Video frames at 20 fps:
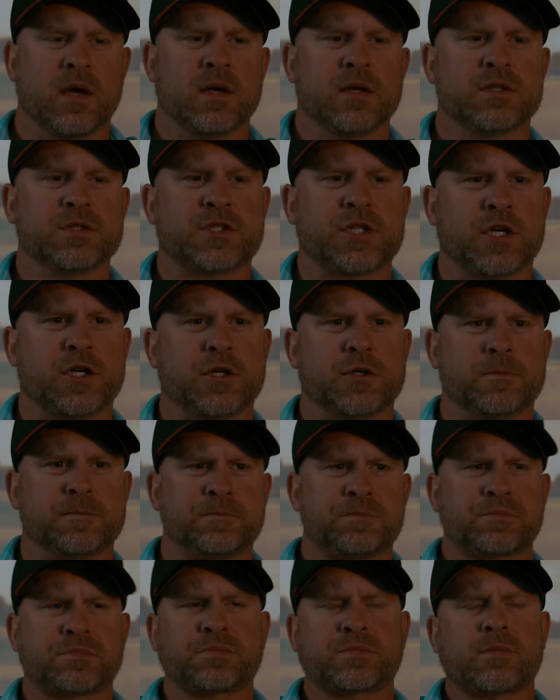So
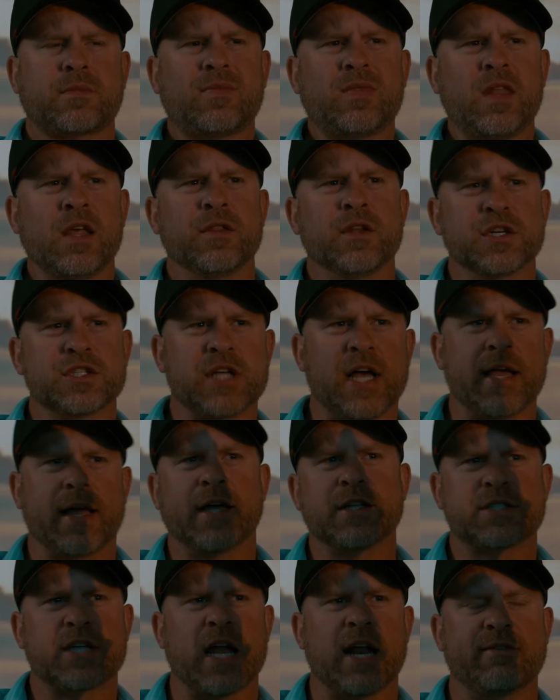there's like,
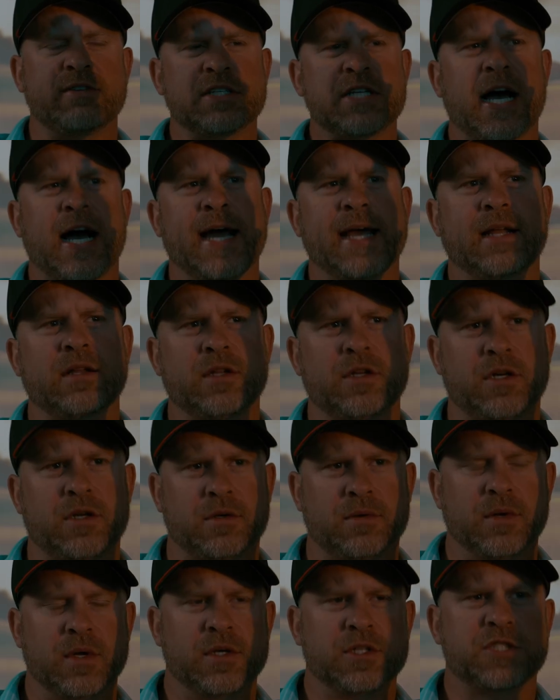it's kind of a tight
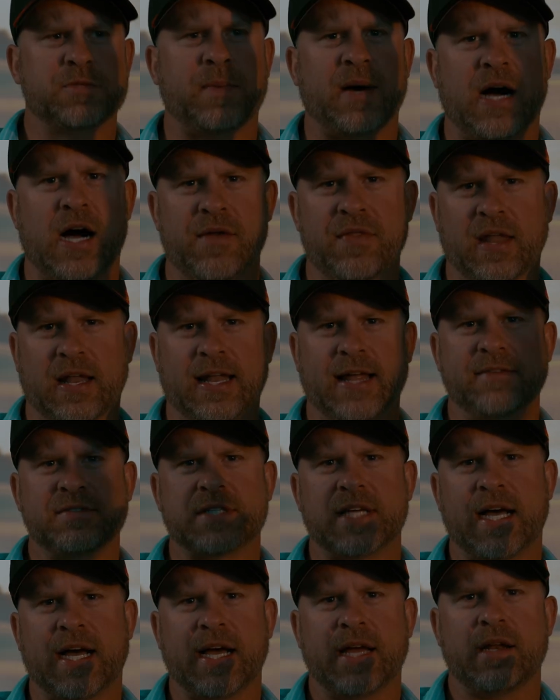little spot on the left
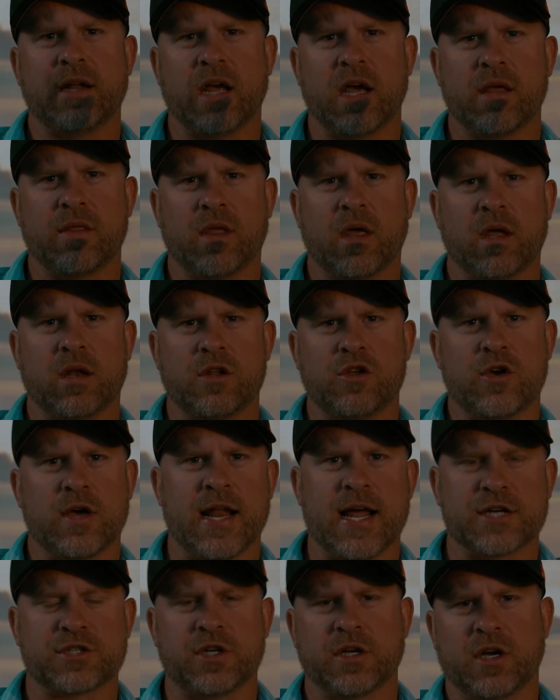side, and then you can
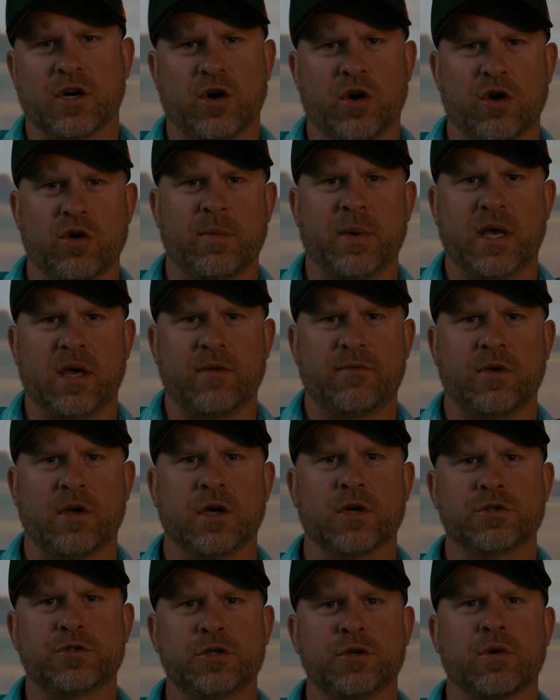actually go OB if you
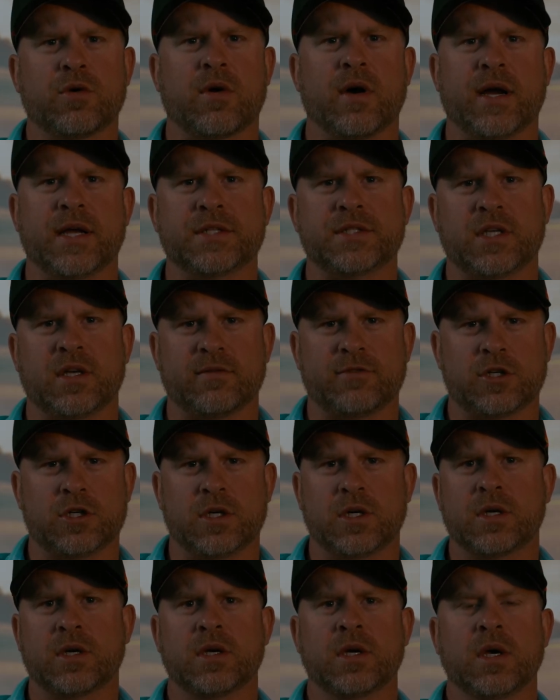go too crazy of a
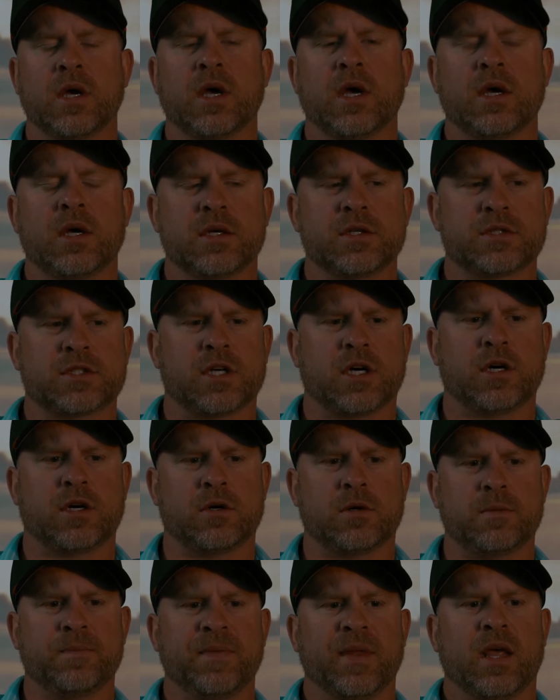hook.
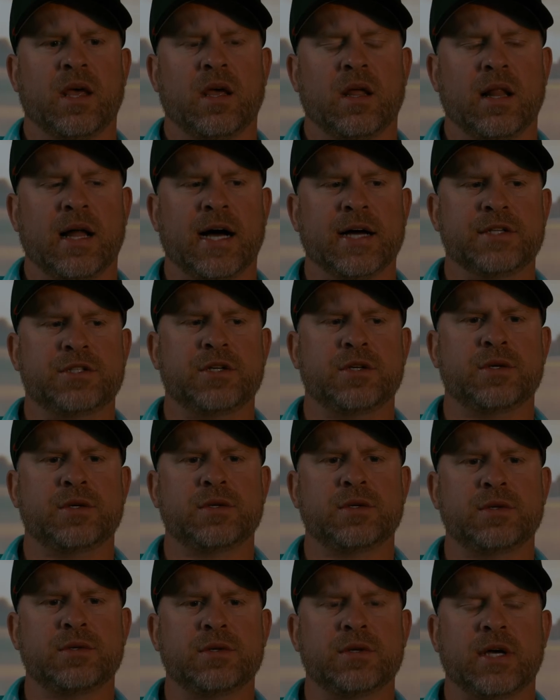So
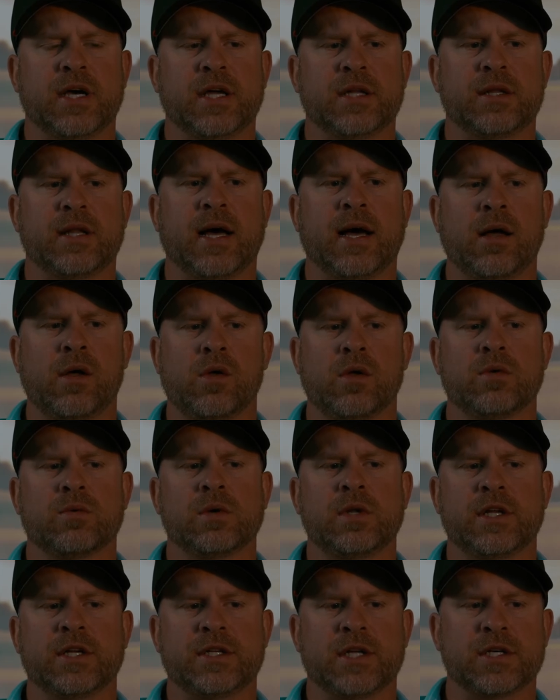that hole
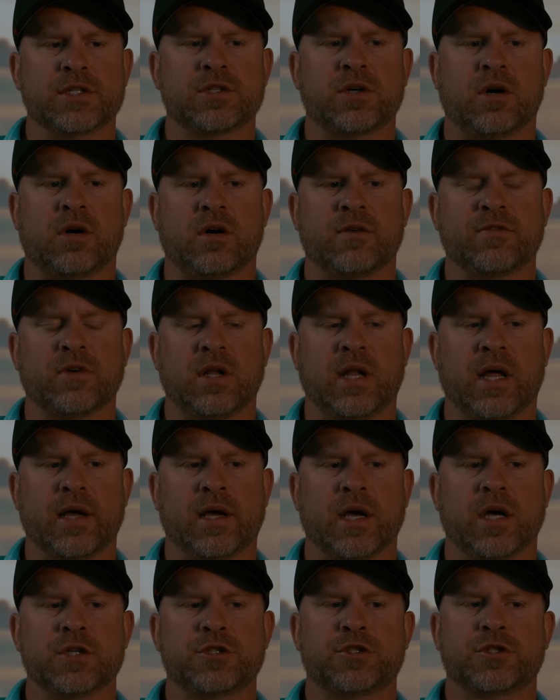really does call for
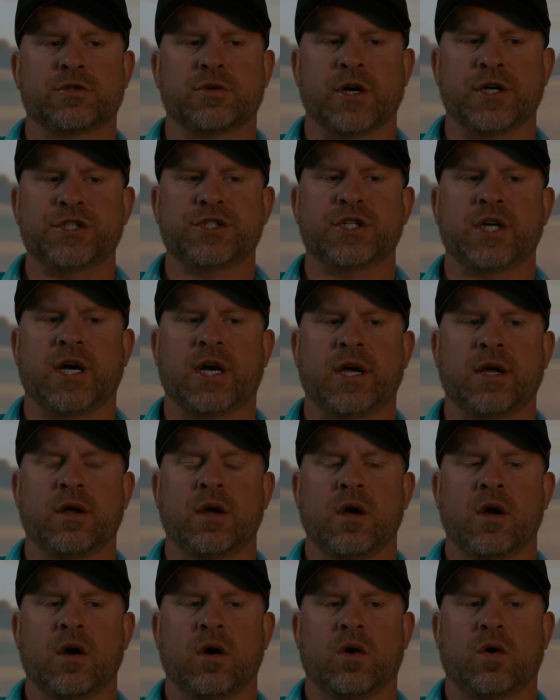like a straight shot
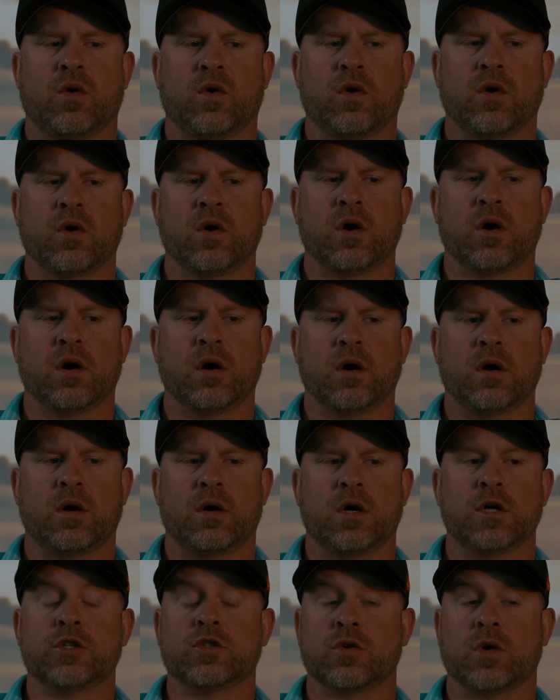or
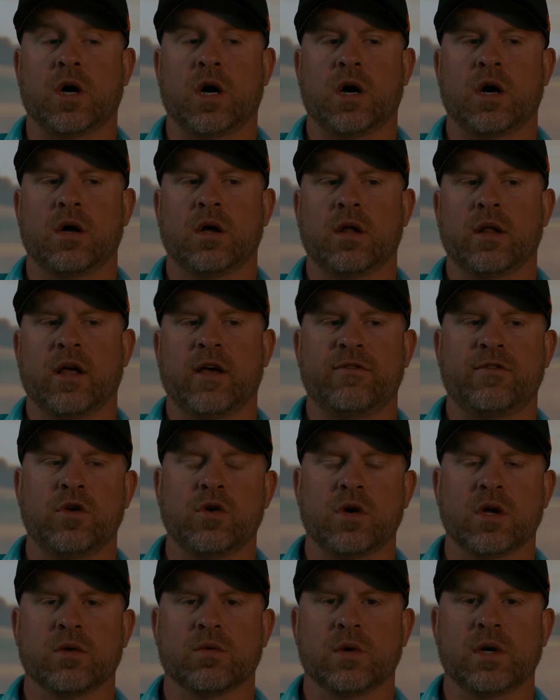a draw if you
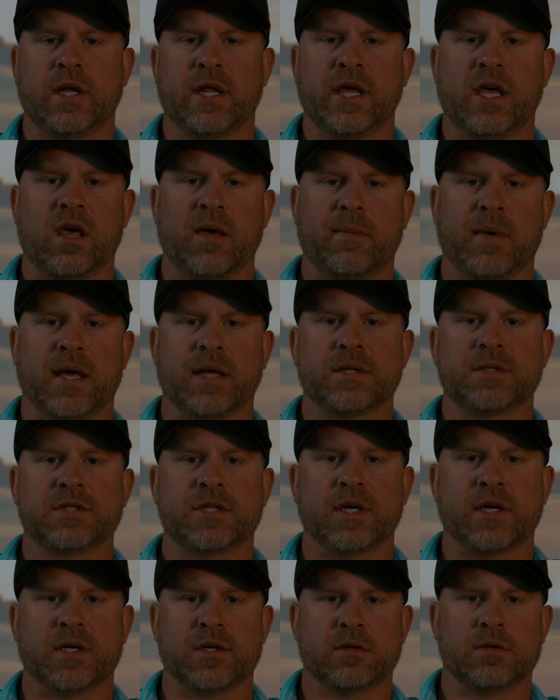can really commit
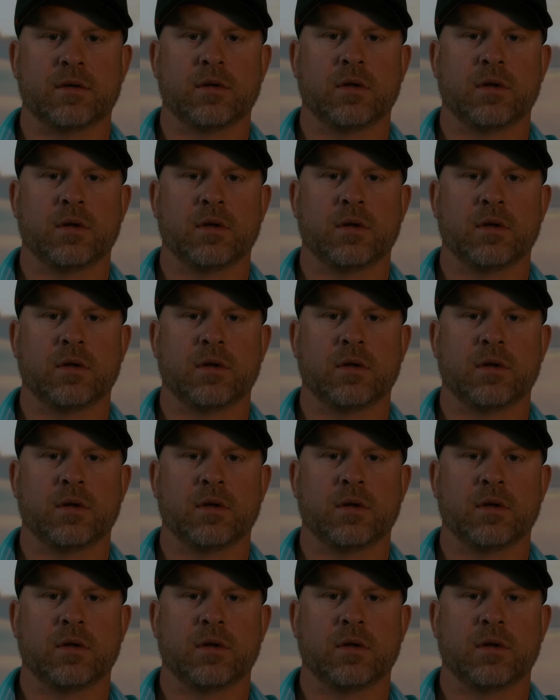to